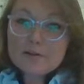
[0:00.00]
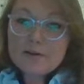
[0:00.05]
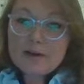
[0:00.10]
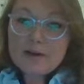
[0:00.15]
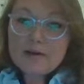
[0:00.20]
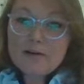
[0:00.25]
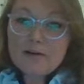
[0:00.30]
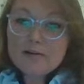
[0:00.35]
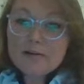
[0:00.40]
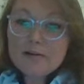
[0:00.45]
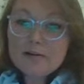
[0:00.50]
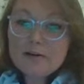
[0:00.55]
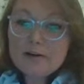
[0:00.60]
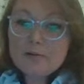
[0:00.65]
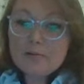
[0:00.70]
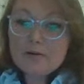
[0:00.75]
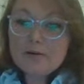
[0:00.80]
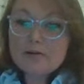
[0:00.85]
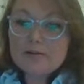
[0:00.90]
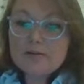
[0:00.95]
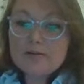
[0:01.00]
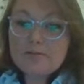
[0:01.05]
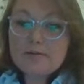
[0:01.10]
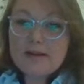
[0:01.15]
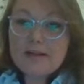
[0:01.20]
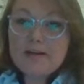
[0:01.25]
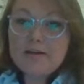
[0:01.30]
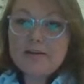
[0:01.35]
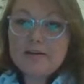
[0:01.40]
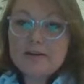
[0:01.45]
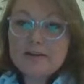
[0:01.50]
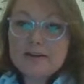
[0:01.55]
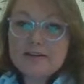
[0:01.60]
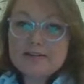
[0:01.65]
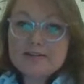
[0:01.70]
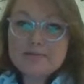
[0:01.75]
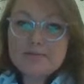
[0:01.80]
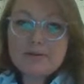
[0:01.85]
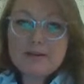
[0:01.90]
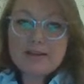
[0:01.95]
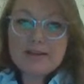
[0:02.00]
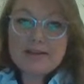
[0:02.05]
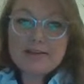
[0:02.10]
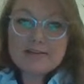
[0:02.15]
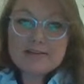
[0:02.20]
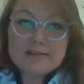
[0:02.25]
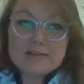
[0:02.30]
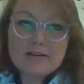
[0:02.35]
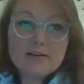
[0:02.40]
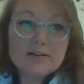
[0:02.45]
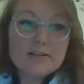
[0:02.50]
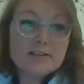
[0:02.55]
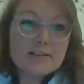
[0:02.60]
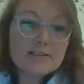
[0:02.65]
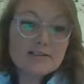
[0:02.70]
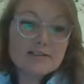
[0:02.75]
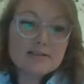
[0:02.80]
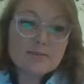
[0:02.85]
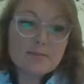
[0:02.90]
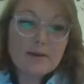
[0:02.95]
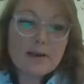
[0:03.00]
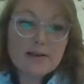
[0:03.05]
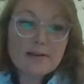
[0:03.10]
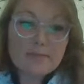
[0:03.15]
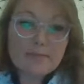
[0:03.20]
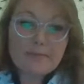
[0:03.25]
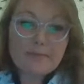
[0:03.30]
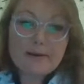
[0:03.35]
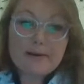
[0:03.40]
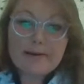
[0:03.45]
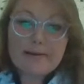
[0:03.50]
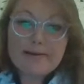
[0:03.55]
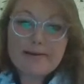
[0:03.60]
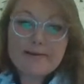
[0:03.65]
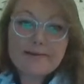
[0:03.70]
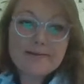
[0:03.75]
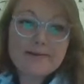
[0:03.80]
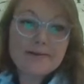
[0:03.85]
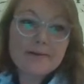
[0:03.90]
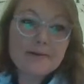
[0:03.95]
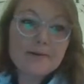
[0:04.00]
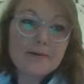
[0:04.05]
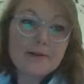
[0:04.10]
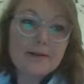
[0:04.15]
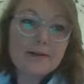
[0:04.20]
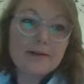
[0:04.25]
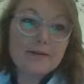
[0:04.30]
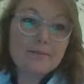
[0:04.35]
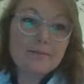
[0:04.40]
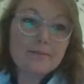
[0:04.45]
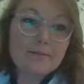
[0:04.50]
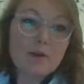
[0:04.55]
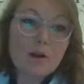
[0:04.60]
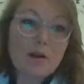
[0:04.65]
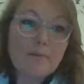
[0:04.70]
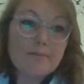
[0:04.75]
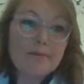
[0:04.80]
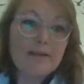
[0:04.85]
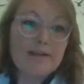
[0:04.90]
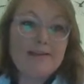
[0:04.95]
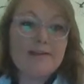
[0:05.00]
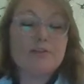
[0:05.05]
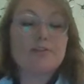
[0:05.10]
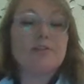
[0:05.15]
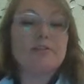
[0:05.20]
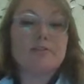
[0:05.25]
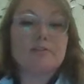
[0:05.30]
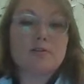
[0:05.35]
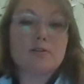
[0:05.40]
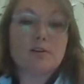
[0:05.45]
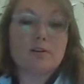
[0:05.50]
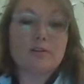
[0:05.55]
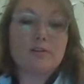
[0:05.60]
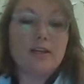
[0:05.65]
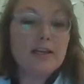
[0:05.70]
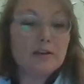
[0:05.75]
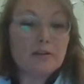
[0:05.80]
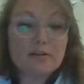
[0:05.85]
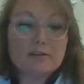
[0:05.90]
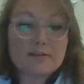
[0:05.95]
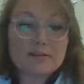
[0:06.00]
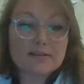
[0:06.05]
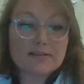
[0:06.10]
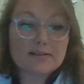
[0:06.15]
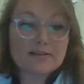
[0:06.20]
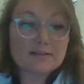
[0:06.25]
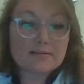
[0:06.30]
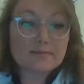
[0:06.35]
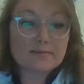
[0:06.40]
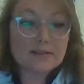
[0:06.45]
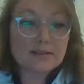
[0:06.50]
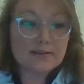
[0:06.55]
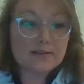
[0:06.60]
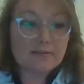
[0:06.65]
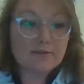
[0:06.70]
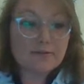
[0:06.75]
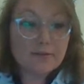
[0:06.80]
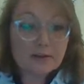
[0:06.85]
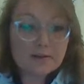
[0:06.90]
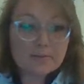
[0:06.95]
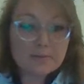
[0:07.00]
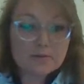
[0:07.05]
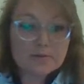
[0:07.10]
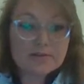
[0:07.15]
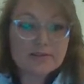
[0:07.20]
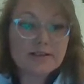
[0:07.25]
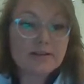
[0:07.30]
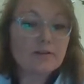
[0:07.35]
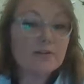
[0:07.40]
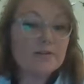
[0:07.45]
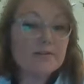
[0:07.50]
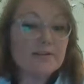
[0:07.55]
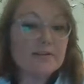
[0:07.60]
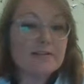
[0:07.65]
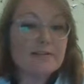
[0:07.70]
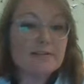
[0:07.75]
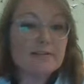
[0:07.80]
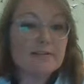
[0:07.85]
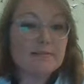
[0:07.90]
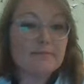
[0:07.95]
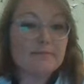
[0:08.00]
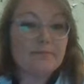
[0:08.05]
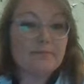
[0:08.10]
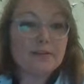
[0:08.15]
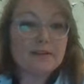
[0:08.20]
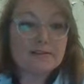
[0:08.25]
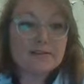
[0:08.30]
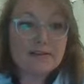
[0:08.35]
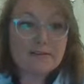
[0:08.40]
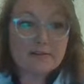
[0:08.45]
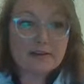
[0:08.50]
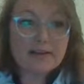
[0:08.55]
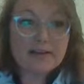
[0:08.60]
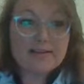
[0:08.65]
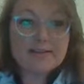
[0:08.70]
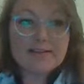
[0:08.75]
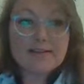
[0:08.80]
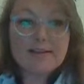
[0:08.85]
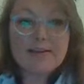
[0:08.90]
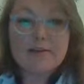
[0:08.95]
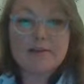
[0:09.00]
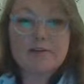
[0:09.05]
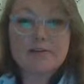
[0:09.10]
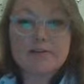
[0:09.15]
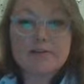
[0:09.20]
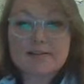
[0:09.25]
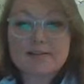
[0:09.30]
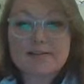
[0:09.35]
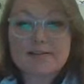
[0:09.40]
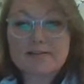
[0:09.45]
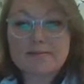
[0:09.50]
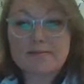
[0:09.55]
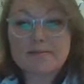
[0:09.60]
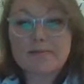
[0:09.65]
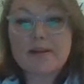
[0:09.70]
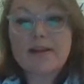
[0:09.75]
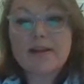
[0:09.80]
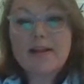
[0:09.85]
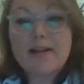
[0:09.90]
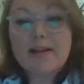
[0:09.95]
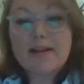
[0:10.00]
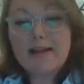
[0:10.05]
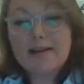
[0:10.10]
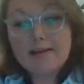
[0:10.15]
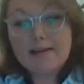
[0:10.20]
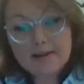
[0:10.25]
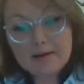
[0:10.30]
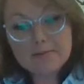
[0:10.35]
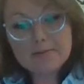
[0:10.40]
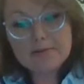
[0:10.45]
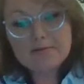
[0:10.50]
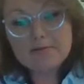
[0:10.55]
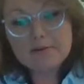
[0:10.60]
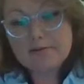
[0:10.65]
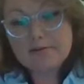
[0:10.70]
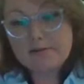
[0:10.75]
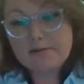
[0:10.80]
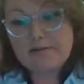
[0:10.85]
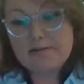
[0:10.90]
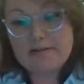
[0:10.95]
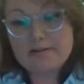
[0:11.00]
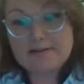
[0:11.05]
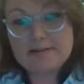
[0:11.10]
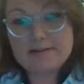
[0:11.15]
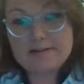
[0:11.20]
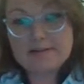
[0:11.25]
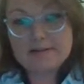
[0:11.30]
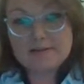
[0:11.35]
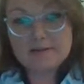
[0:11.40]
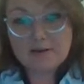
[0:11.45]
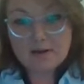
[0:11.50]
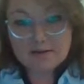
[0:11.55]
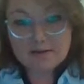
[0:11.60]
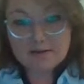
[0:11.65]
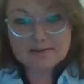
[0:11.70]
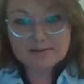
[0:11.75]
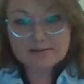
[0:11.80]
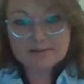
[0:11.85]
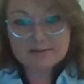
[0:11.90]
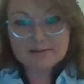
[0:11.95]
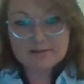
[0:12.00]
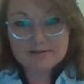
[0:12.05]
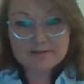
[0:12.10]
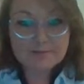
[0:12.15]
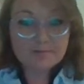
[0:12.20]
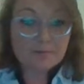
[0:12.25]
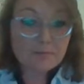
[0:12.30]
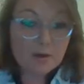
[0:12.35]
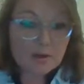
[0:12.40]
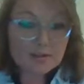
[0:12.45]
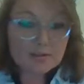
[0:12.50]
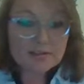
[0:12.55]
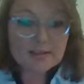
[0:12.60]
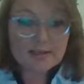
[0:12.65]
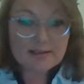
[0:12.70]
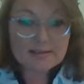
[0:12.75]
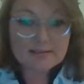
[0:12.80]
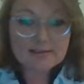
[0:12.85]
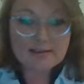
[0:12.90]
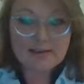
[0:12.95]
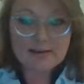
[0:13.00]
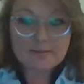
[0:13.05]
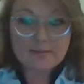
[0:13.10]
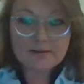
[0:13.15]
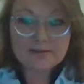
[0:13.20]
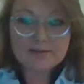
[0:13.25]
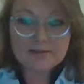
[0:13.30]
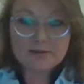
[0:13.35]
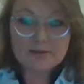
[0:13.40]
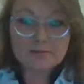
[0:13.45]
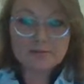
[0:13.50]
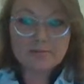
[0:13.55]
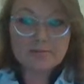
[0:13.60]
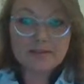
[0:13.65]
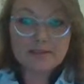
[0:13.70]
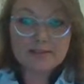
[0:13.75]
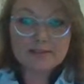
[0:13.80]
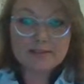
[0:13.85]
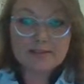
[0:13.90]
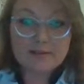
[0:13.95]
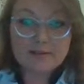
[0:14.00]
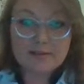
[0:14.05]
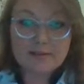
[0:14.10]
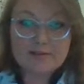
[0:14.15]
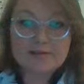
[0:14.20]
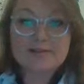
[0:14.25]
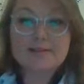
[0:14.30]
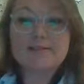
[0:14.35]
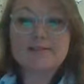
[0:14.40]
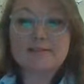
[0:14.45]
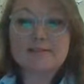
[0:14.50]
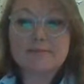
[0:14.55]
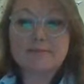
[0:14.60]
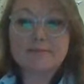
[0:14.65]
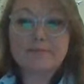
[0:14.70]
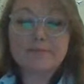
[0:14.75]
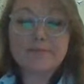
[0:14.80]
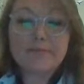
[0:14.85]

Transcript: So our ongoing work on the Paleo Agulhas Plain is largely inspired by compilations on ecosystems, the Fynbos ecosystem, Serengeti ecosystem, and now we've looked at this lost submerged landscape as a complete ecosystem.